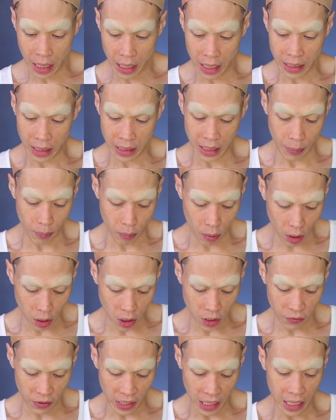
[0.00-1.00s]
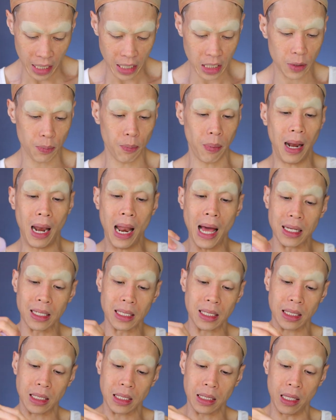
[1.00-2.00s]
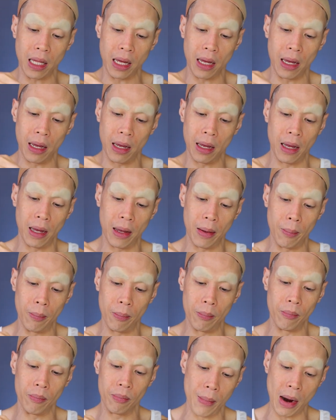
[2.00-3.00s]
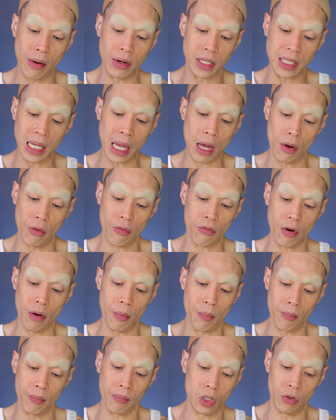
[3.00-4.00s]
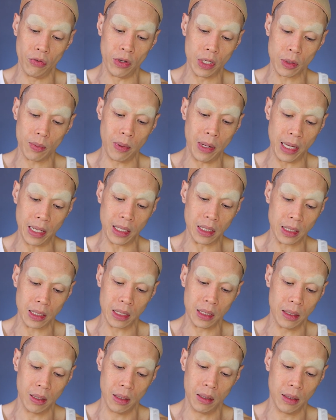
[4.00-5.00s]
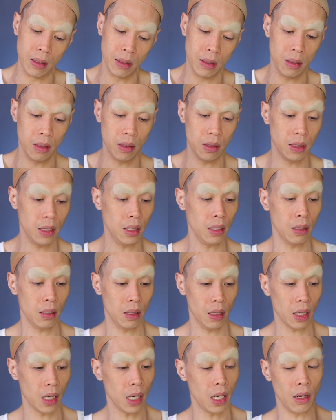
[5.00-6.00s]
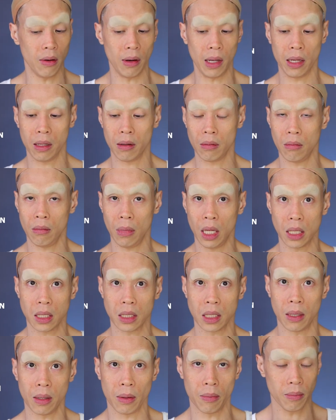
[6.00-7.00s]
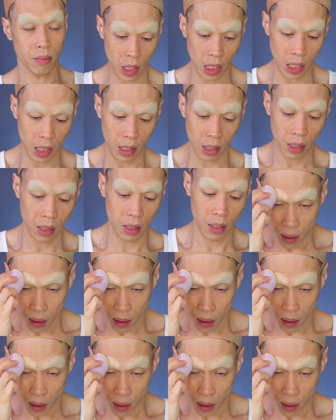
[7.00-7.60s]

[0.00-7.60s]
This is the Bronze Venus plus the Marisol from Juvia's Place. See? It kind of like makes a pretty